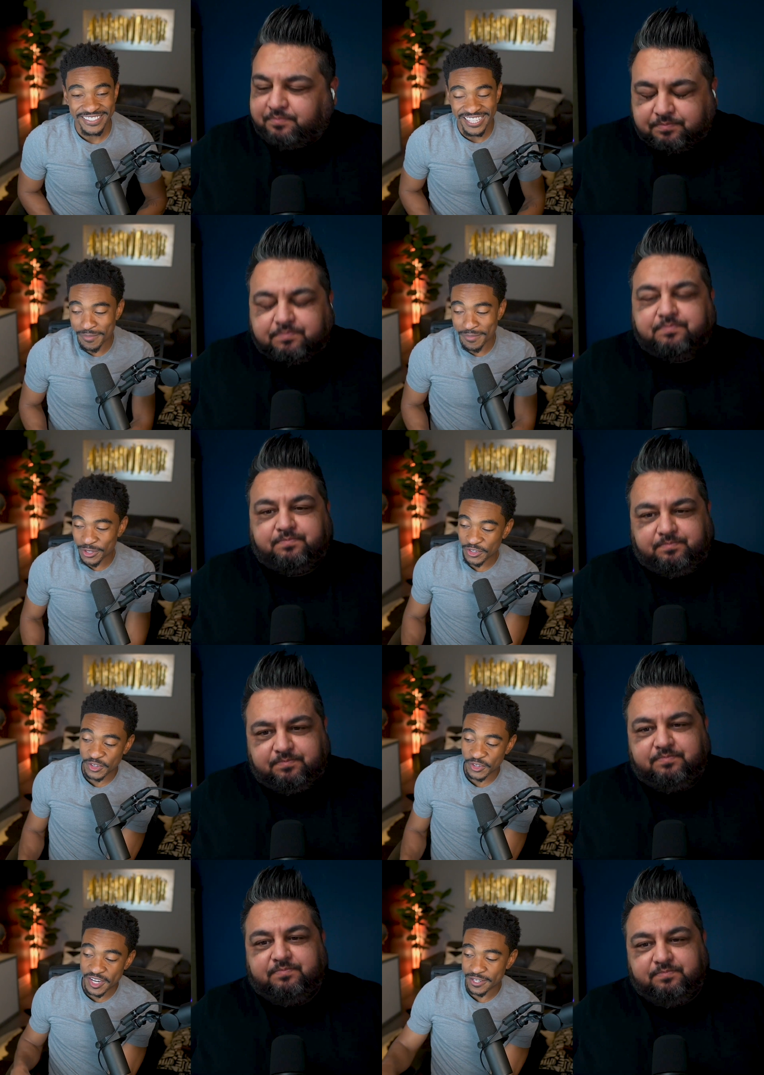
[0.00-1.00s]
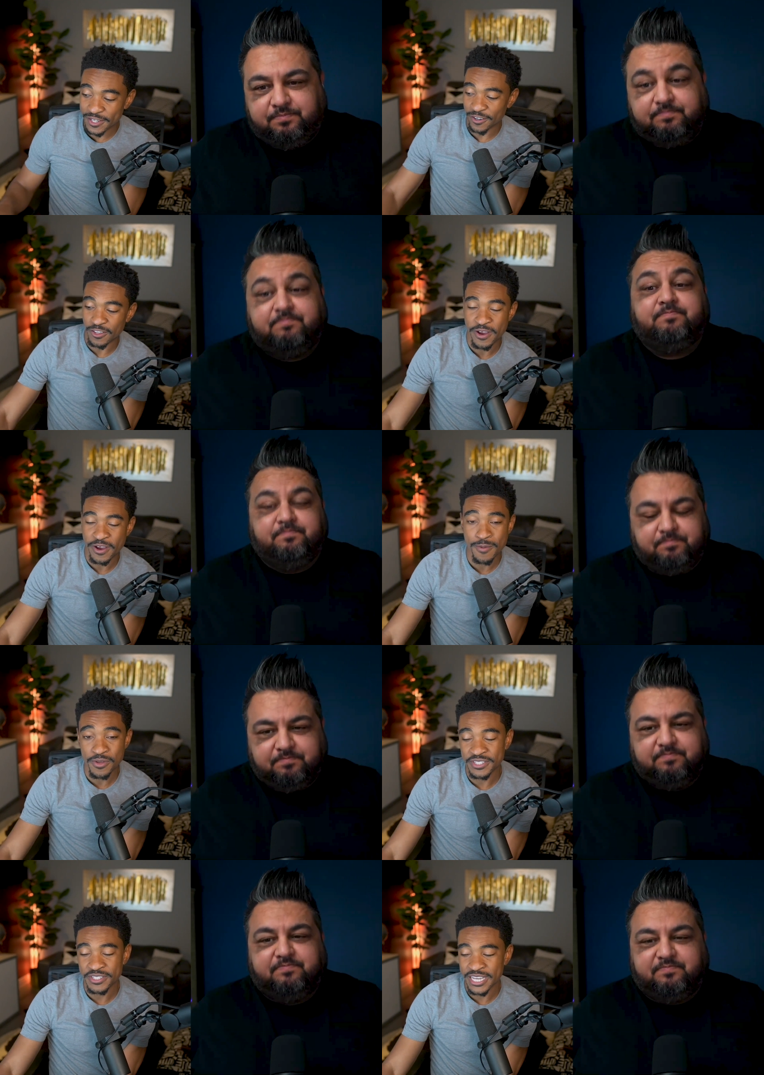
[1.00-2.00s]
Speaker 1: yeah, man, you're hitting on the parable of
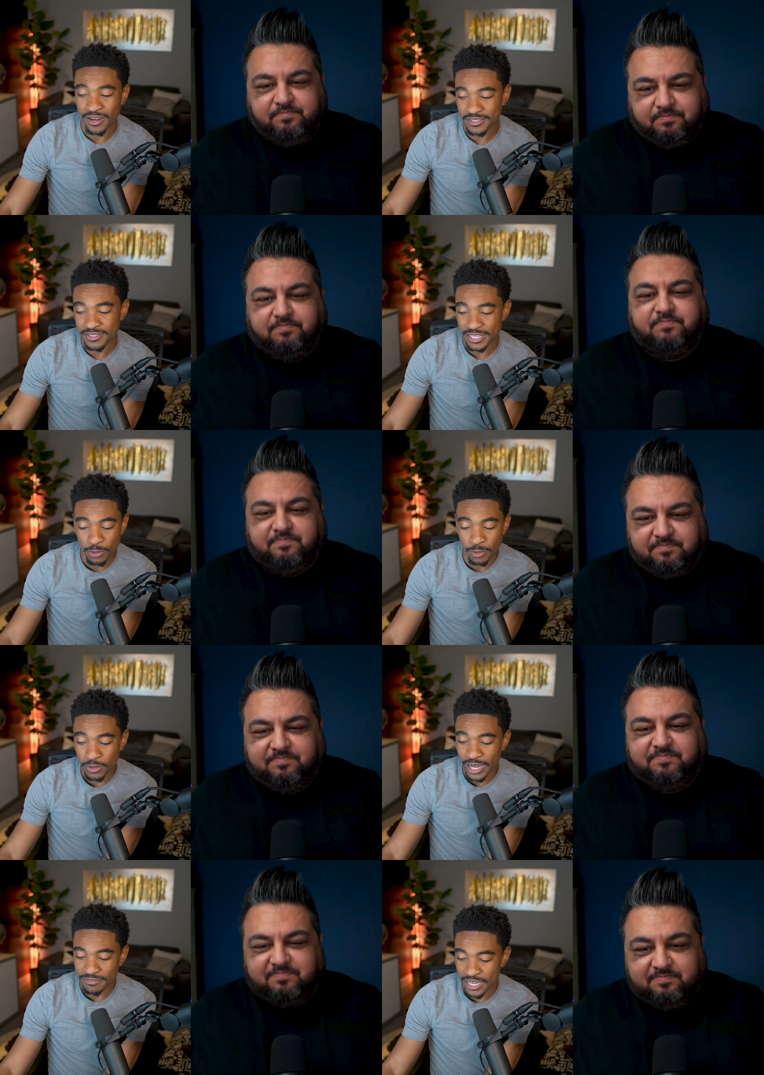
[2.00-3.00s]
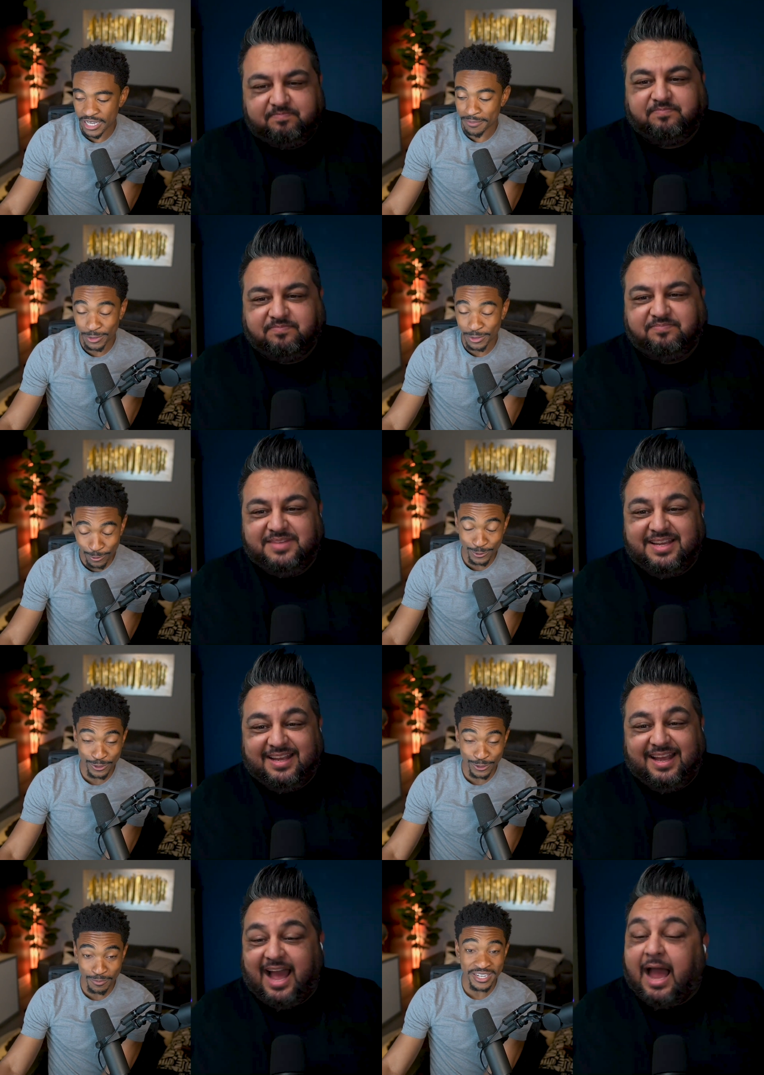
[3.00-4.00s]
the talents, and I know we don't have time to go into
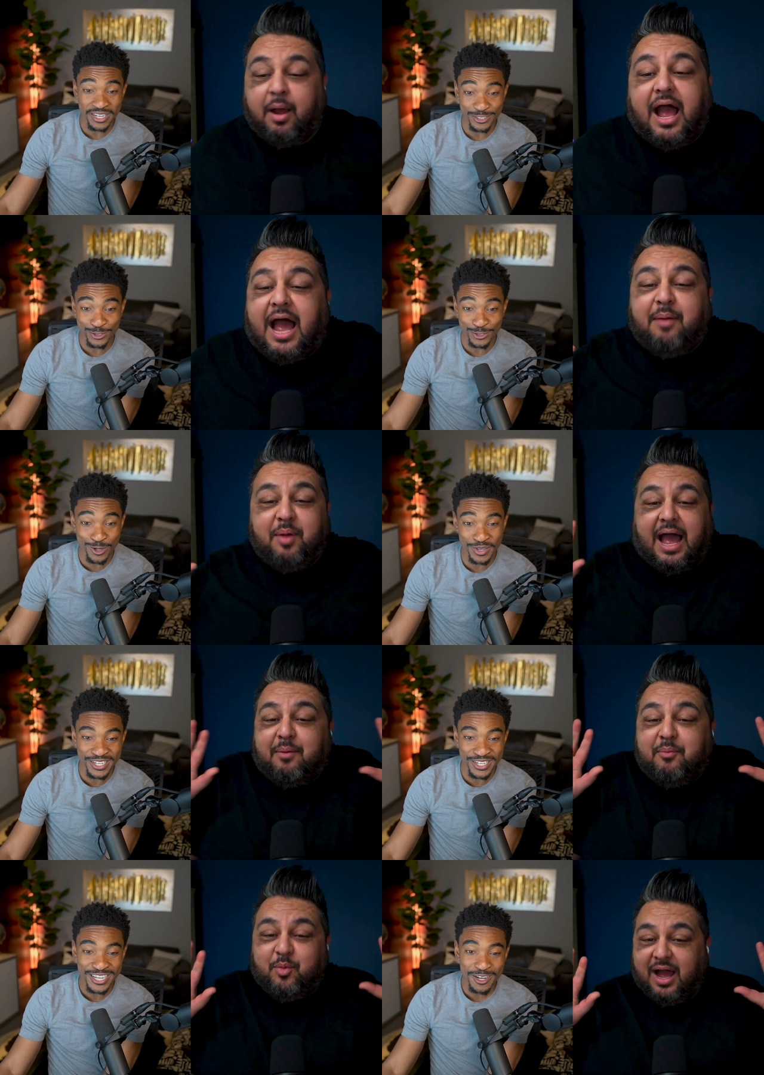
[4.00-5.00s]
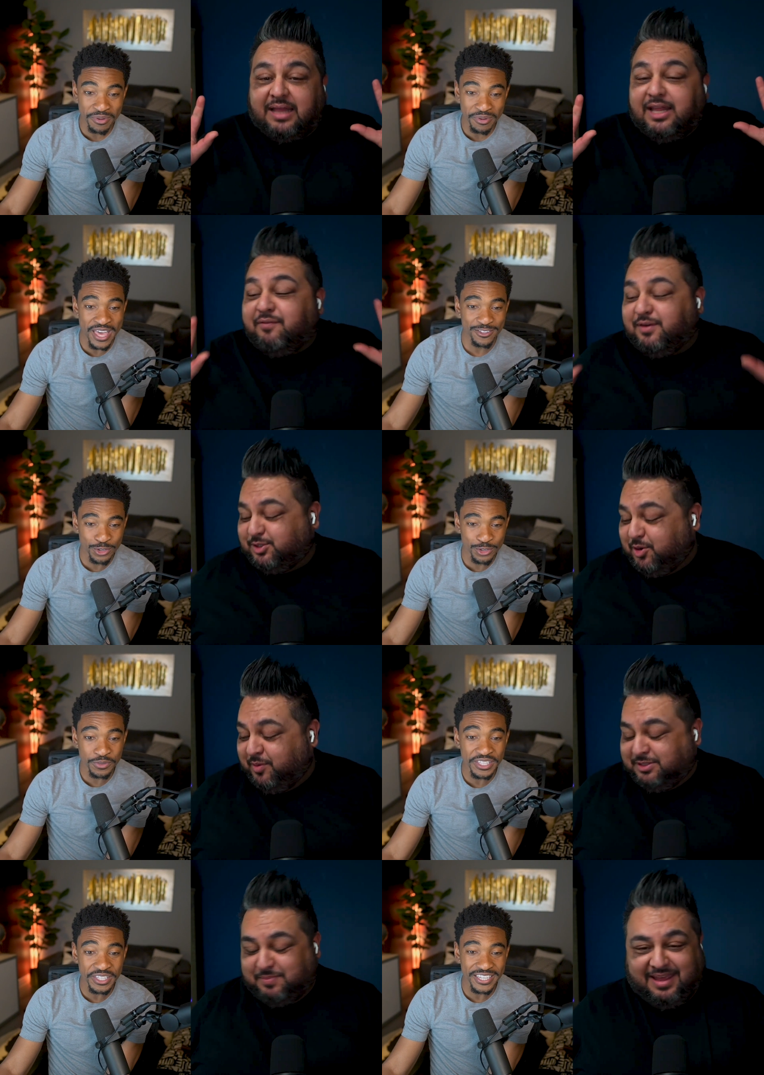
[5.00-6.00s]
Speaker 2: another mini sermon. I love that. Sermons,
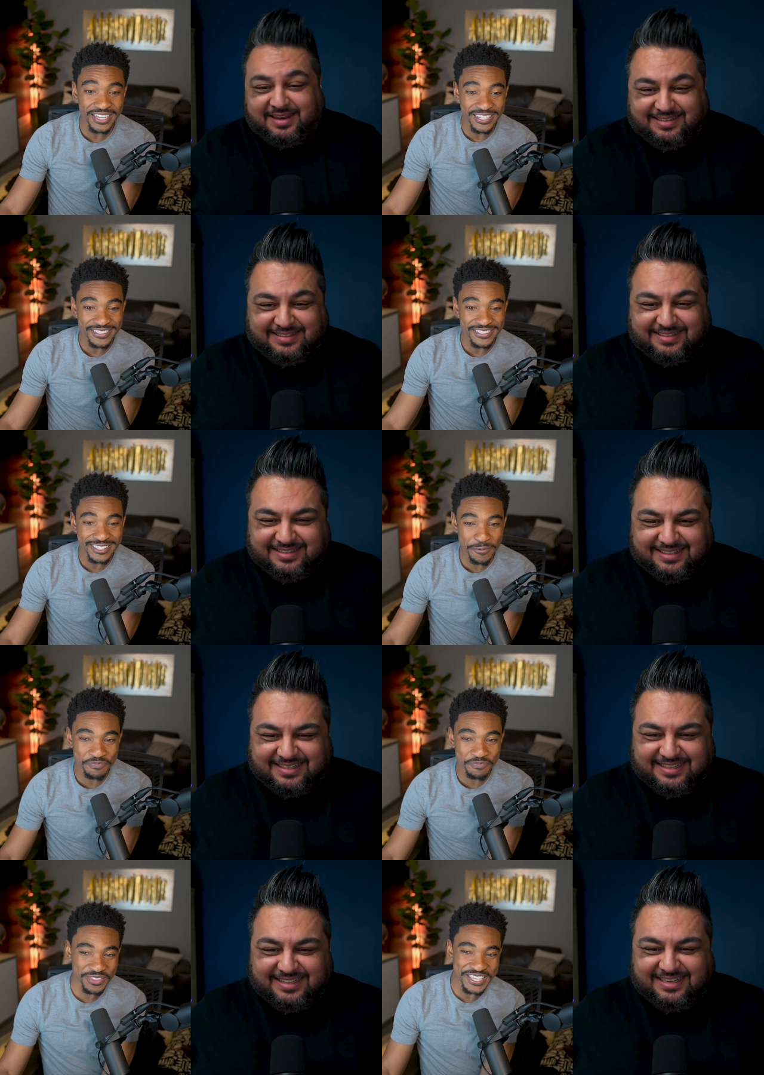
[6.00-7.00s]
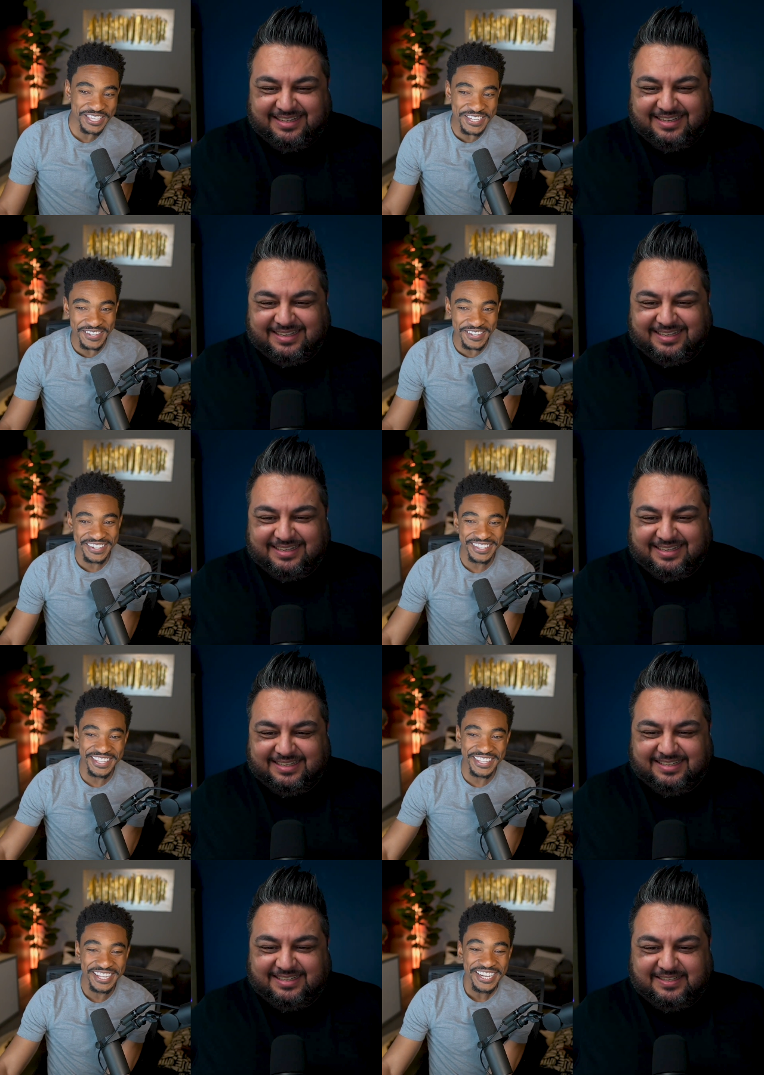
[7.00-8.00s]
truly, man, is,
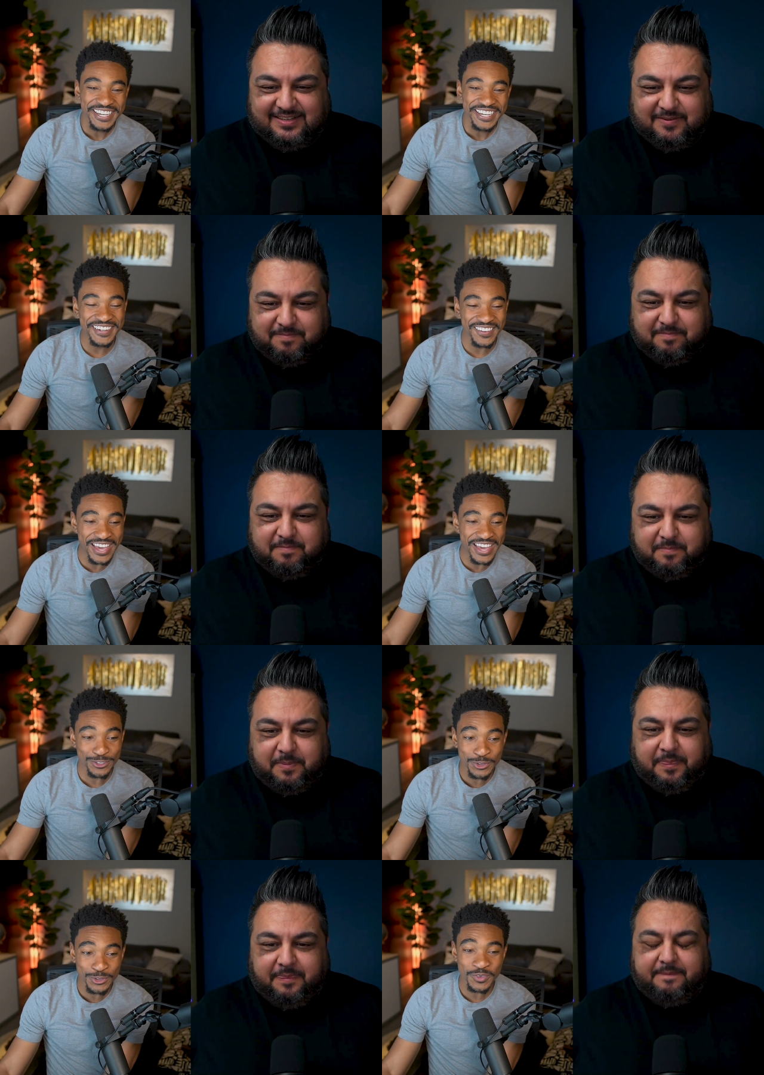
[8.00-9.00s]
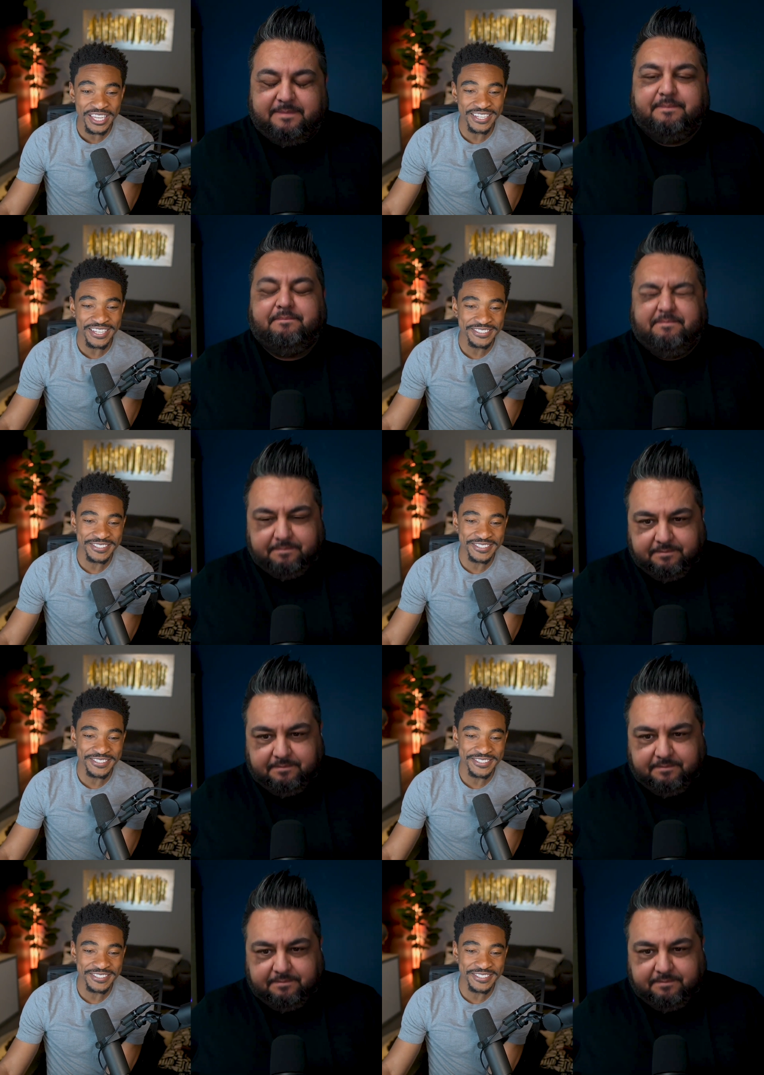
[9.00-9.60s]
Speaker 1: that truly is